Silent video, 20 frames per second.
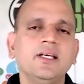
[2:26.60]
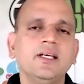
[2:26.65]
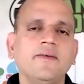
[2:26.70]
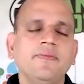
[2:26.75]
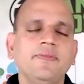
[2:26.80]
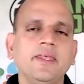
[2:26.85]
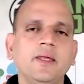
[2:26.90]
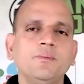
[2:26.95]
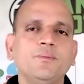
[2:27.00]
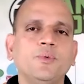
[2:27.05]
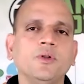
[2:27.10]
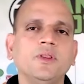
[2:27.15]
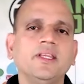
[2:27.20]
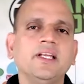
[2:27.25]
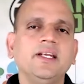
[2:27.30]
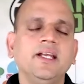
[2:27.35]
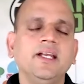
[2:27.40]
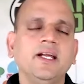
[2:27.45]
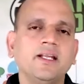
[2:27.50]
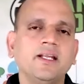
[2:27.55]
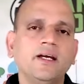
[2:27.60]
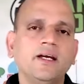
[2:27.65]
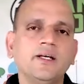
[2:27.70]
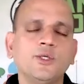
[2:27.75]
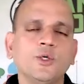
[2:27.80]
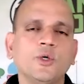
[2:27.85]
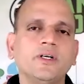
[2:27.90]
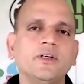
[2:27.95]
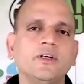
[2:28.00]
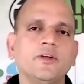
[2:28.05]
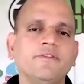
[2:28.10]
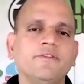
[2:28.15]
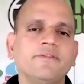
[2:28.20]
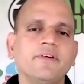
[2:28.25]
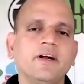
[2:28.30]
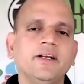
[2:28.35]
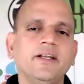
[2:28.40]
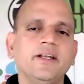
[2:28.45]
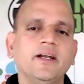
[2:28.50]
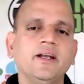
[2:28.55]
then pull the data, show it on the
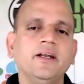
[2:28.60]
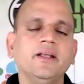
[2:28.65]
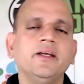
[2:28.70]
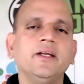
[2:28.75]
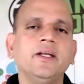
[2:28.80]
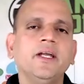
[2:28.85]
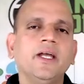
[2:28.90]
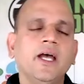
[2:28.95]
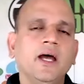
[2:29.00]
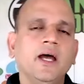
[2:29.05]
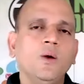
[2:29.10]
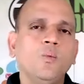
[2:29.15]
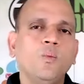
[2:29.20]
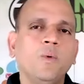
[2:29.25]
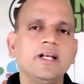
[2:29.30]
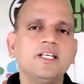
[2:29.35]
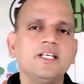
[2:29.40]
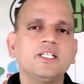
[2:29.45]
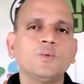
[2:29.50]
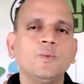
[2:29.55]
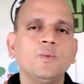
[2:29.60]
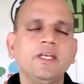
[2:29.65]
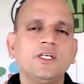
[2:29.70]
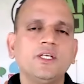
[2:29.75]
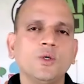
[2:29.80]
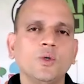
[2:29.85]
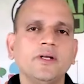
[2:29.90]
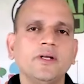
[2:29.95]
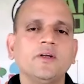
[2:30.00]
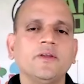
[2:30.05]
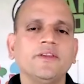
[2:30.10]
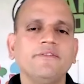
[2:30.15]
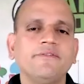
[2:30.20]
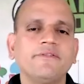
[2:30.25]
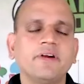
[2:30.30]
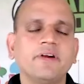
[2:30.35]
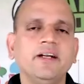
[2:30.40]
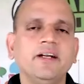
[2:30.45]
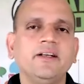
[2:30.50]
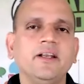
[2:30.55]
front end. And once we show it on the
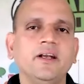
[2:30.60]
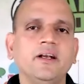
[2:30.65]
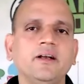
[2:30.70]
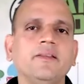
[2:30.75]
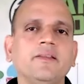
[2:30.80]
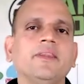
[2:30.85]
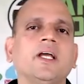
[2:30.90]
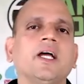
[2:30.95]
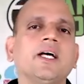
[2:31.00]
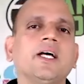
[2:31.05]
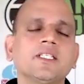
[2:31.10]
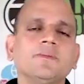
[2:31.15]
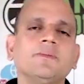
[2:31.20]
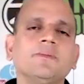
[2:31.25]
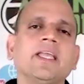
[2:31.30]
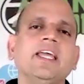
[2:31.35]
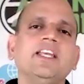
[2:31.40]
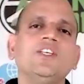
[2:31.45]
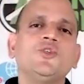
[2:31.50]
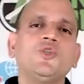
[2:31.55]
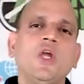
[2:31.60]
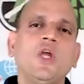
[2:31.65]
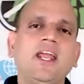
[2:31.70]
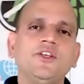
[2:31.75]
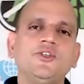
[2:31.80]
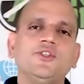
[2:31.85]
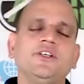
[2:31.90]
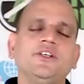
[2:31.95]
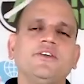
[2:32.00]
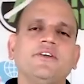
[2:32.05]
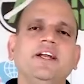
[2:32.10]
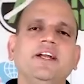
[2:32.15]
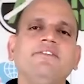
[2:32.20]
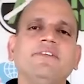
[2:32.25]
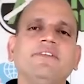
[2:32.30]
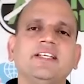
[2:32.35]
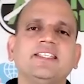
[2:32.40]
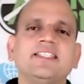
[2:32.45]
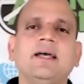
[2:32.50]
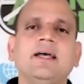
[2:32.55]
front end, the customer can change it, right?
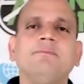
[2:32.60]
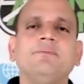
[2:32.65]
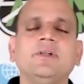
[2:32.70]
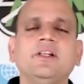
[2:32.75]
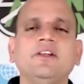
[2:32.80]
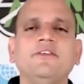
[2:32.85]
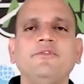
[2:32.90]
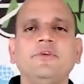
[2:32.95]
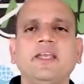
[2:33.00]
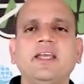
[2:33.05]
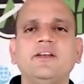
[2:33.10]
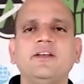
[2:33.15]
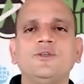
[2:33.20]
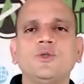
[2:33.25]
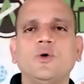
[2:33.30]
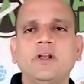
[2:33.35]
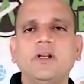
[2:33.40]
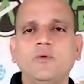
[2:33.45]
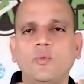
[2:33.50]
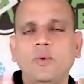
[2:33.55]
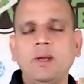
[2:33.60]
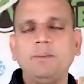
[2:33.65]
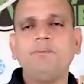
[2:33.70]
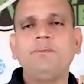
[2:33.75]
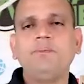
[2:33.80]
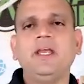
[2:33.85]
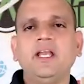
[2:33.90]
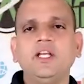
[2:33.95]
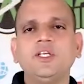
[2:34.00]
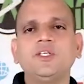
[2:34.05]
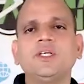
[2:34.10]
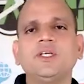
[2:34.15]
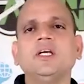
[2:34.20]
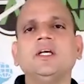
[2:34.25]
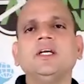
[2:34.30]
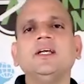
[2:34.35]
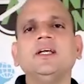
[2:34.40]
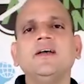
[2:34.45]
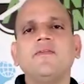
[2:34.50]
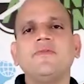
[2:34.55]
For example, if you can show on a web page,
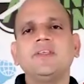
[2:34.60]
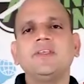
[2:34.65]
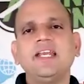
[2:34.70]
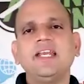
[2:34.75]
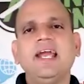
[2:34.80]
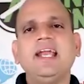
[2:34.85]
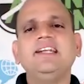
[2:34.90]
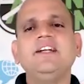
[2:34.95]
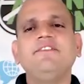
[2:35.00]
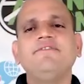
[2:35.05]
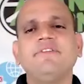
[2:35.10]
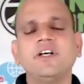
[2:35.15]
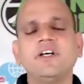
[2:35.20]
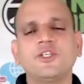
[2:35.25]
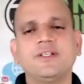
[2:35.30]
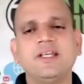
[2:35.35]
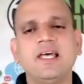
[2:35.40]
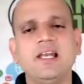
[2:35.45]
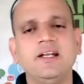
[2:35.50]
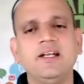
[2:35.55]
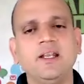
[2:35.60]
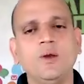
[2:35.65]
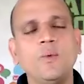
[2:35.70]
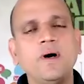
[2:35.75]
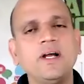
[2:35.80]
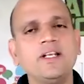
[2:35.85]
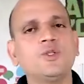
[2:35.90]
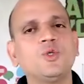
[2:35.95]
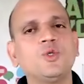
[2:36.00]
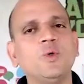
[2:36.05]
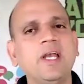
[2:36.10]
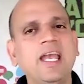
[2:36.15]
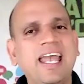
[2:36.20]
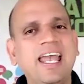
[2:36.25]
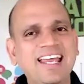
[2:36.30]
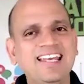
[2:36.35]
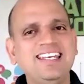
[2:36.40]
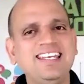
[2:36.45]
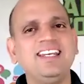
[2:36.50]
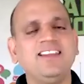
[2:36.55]
there's an edit functionality. Once you
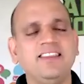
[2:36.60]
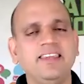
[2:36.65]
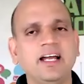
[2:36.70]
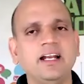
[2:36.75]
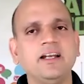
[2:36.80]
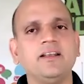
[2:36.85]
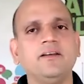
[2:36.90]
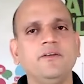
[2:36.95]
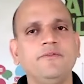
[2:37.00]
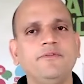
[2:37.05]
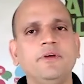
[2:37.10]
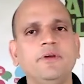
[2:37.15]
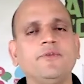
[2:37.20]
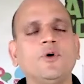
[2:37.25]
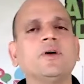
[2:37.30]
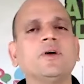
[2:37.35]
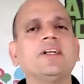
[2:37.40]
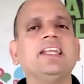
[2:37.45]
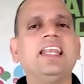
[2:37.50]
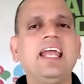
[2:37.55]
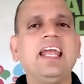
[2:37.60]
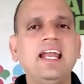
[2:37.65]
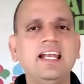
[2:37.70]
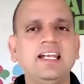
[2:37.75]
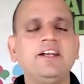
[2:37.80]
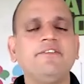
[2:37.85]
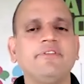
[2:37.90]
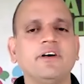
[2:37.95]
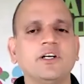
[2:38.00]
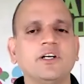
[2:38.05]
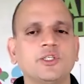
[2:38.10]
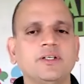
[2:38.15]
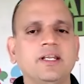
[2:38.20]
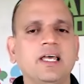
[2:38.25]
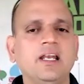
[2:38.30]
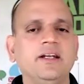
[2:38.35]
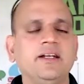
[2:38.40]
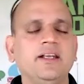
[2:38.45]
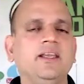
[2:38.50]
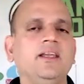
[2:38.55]
edit that, if you've got an edit
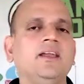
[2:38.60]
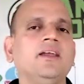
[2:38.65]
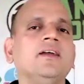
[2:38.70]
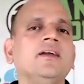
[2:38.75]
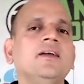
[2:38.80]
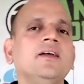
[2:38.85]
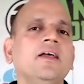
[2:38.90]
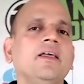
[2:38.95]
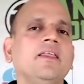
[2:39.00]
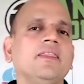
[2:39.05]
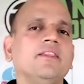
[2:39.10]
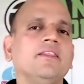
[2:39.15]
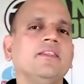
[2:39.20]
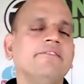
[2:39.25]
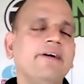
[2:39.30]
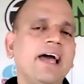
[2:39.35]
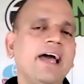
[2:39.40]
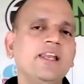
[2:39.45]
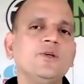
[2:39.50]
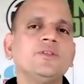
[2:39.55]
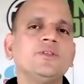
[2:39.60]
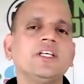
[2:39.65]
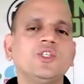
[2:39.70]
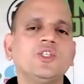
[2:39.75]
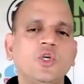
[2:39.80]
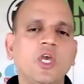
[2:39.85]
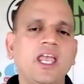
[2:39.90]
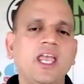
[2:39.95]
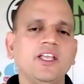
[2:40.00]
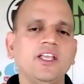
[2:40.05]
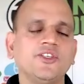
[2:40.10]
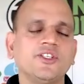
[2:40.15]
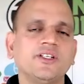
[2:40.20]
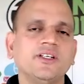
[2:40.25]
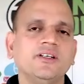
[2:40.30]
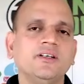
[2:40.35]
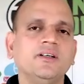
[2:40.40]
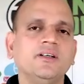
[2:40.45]
functionality, the values are changed.